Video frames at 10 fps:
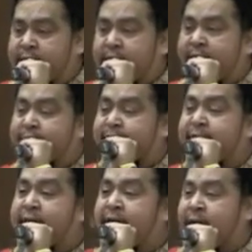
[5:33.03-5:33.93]
The eagle
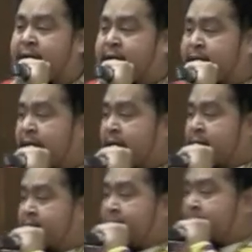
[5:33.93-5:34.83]

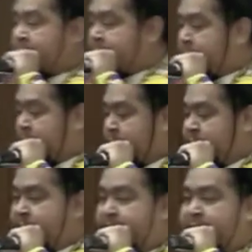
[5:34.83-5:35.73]
fan, you
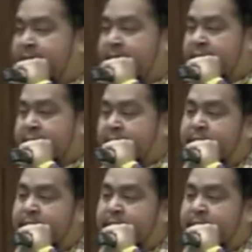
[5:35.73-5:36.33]
wouldn't find that.